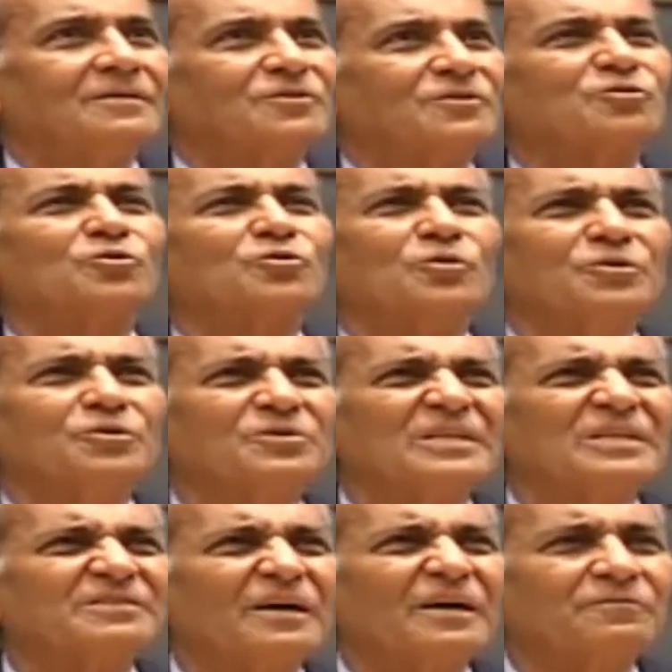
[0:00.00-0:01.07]
So sort
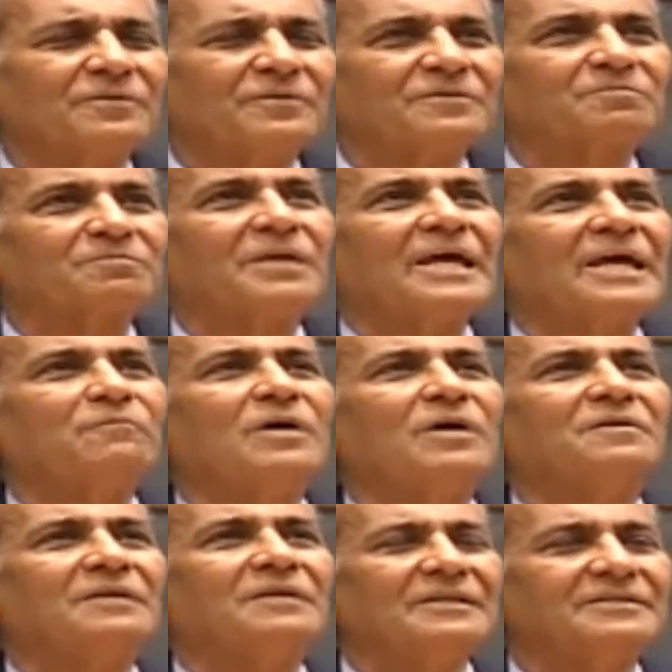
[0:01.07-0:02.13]
yourselves out first. Play
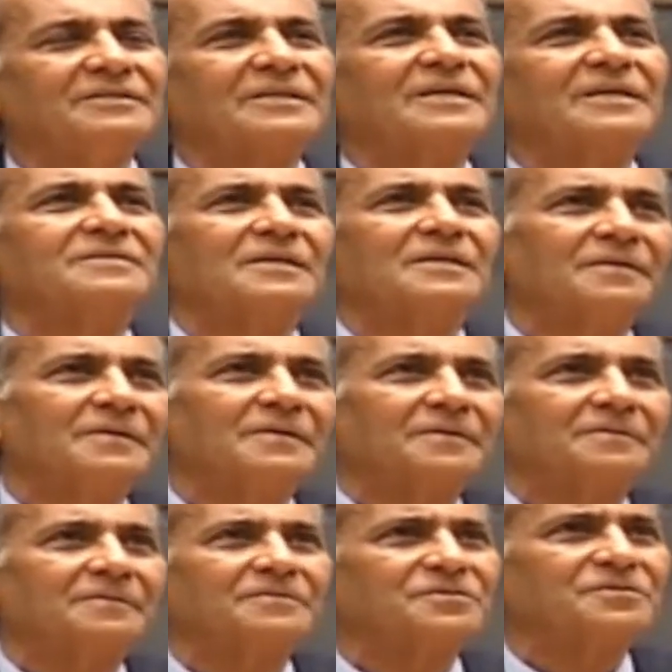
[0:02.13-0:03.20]
one religion against
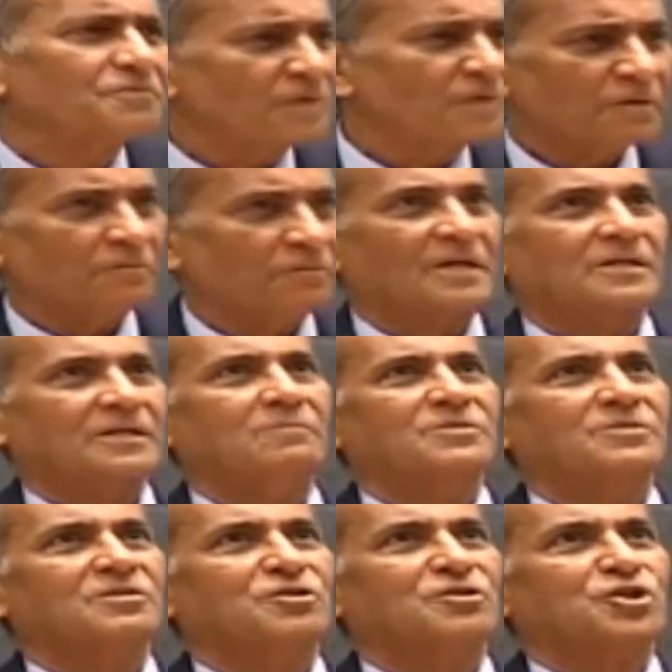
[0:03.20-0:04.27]
another. Straightway
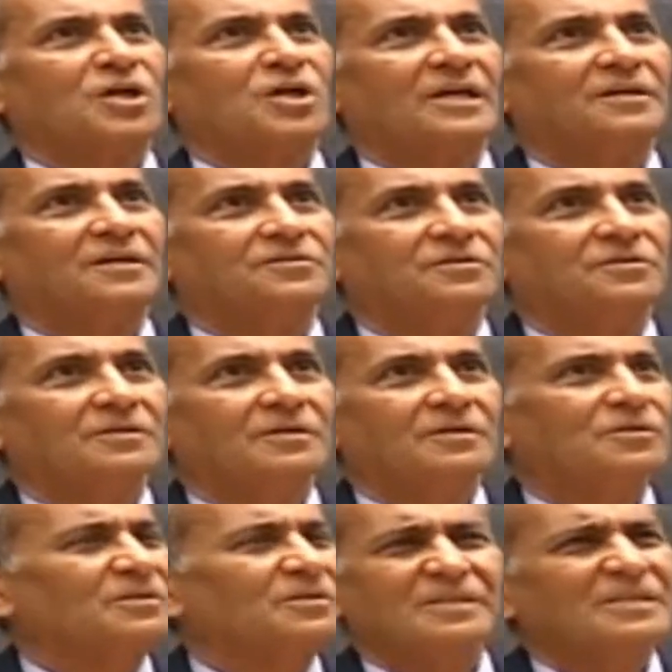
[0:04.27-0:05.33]
comes as a challenge.
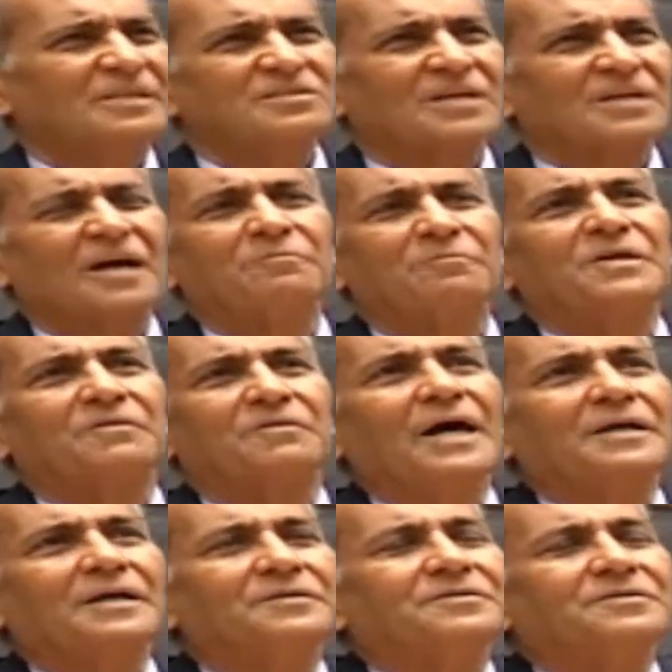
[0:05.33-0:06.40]
This can't be
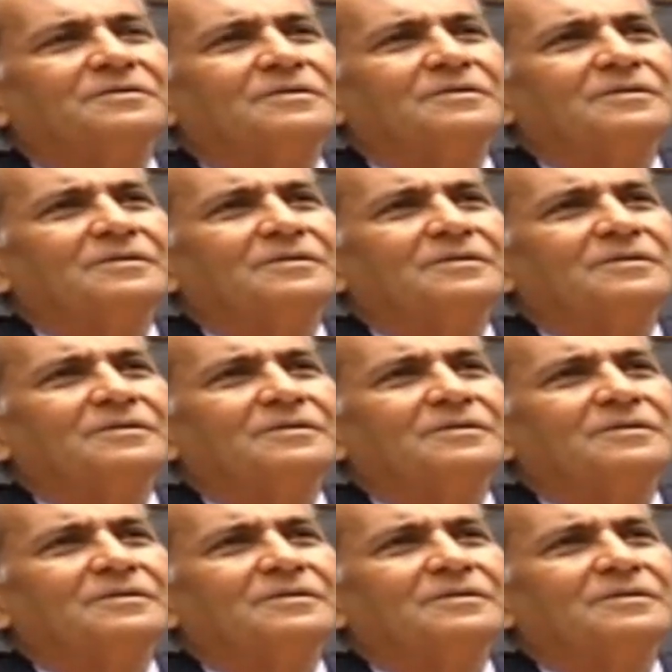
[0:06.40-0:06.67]
right.